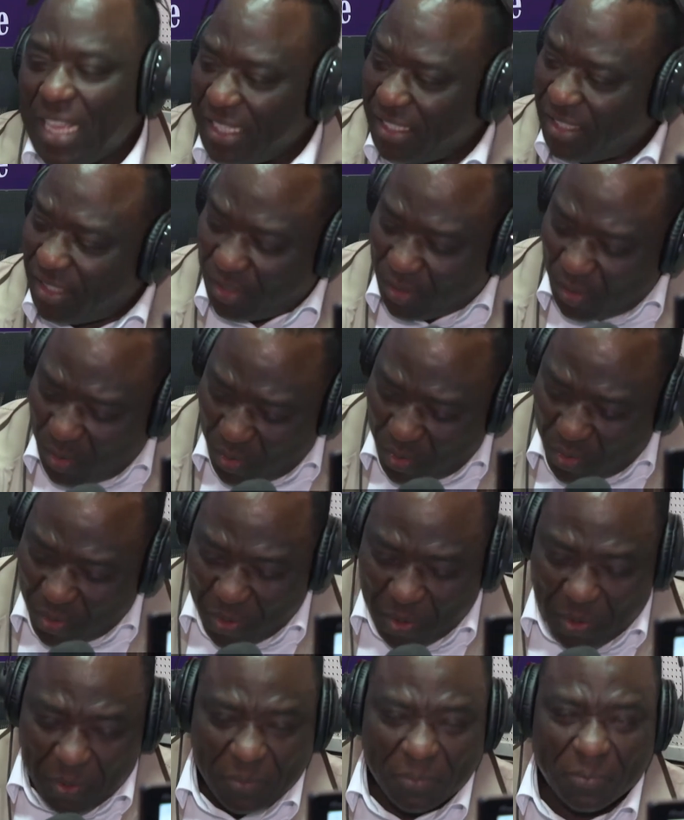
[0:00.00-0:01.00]
Yes.
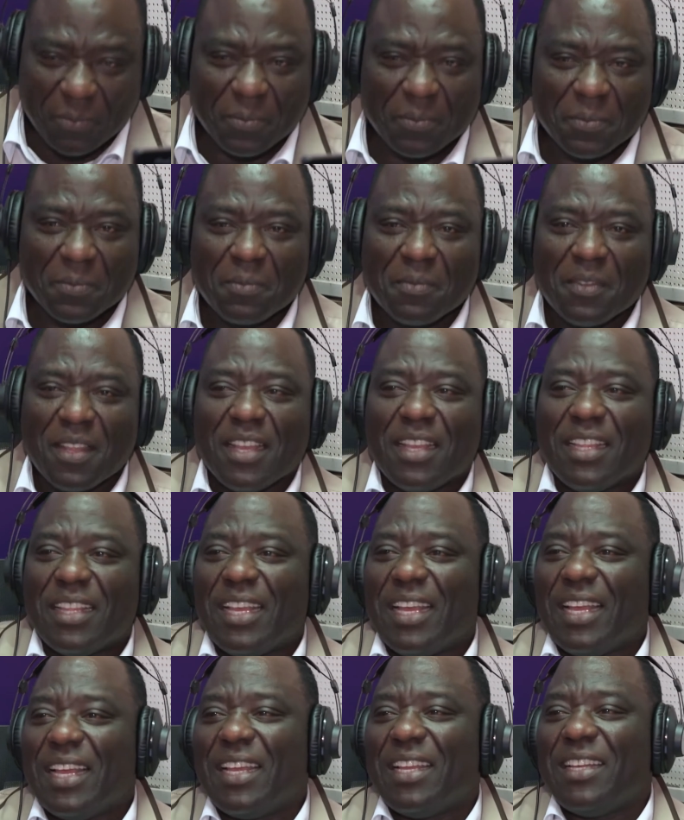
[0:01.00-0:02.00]
So.
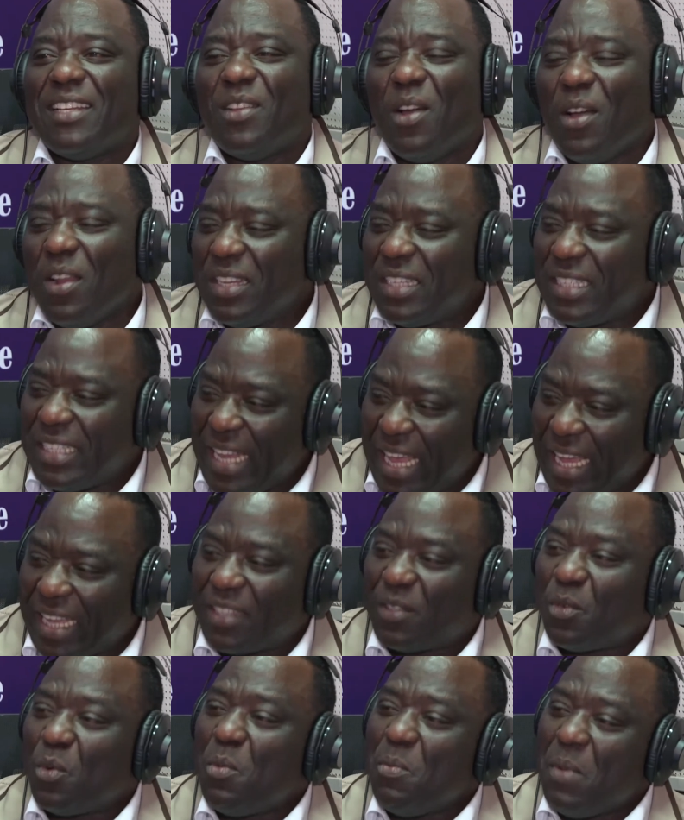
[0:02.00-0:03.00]
Don't
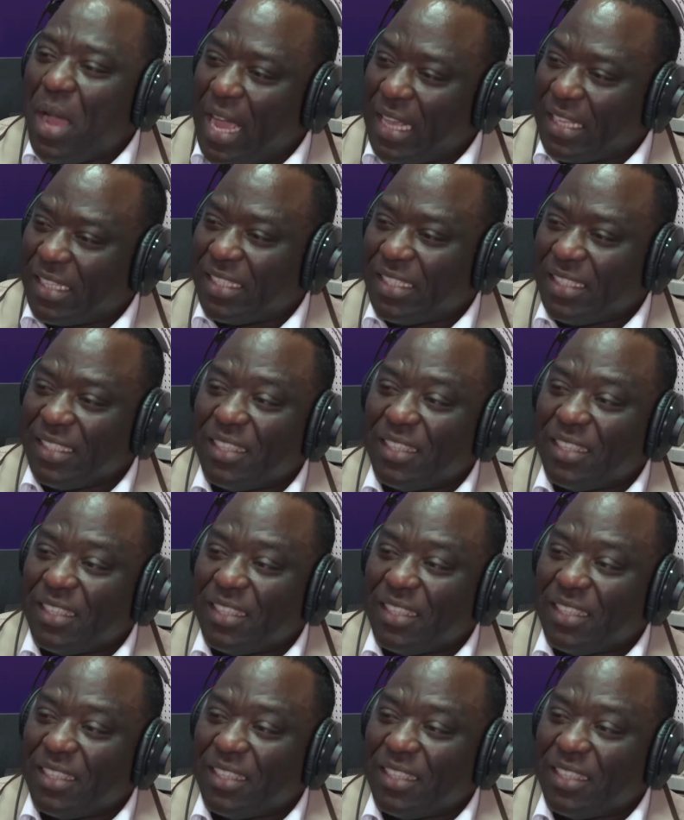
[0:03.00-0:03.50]
take too much